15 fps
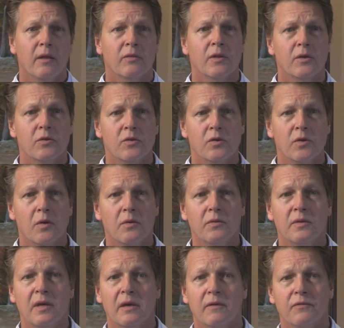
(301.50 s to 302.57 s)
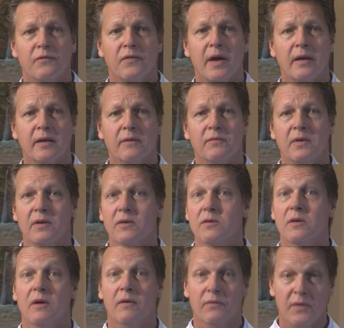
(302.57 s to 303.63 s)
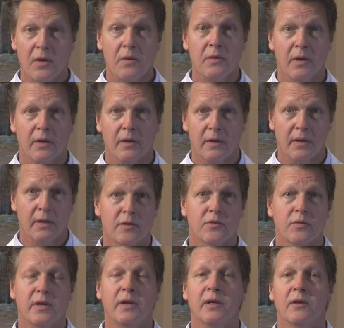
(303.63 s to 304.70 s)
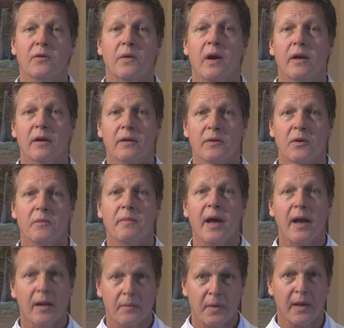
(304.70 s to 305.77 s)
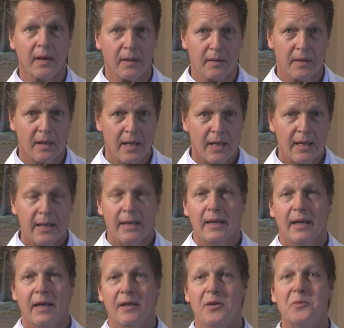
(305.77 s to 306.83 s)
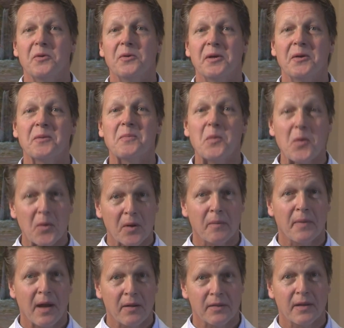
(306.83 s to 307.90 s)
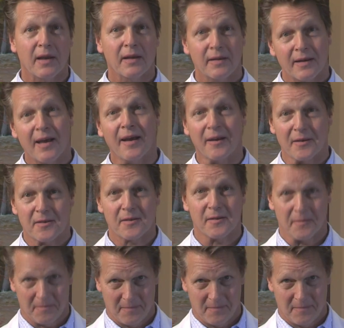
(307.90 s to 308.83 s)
that show the effectiveness of yoga treating chronic low back pain. And you will hear more about that next.